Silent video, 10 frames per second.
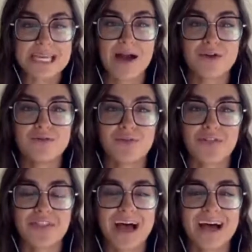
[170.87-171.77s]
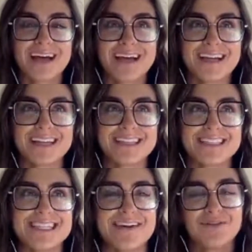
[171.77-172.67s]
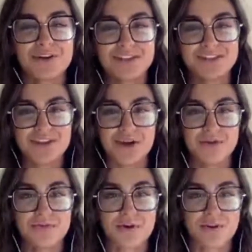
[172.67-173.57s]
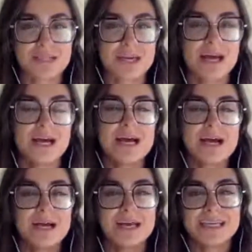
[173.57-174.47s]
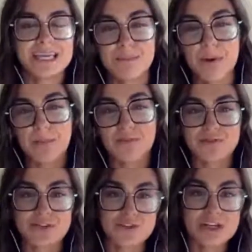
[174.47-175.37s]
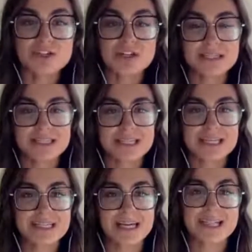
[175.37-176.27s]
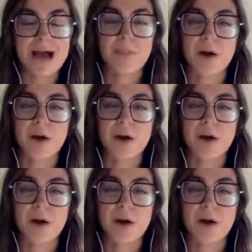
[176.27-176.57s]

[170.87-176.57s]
now you've got that difference, you've got to keep up with the restrictions and things like that.